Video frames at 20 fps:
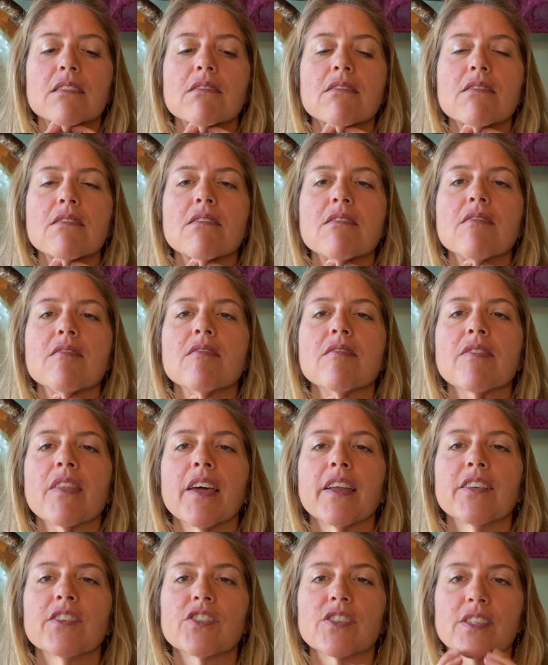Oh, and
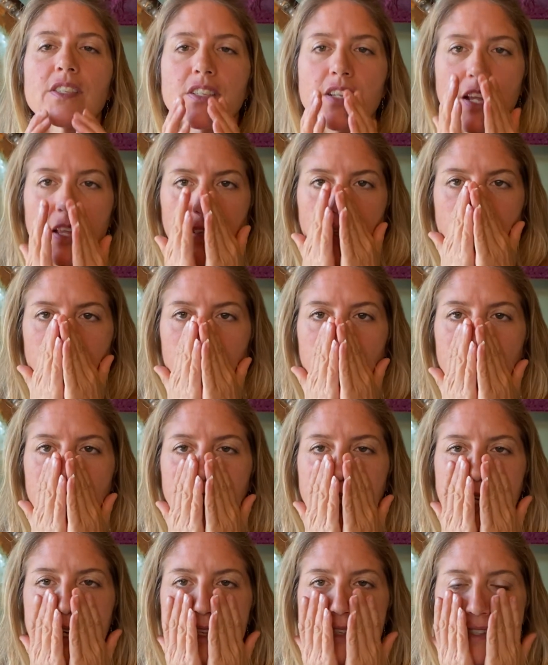then just gently
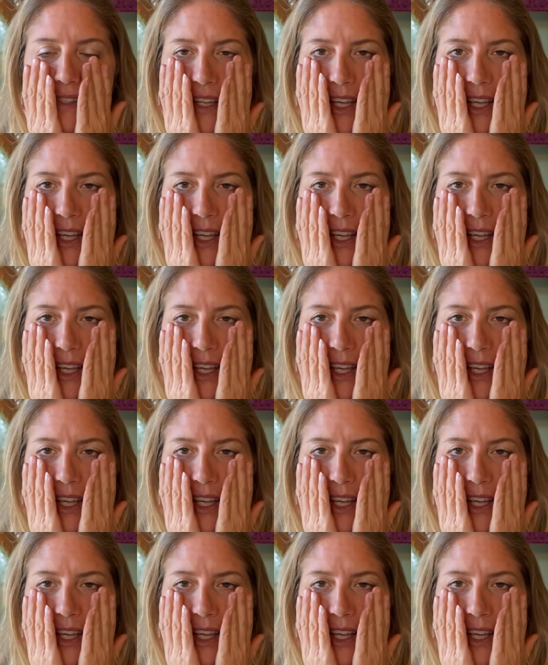release,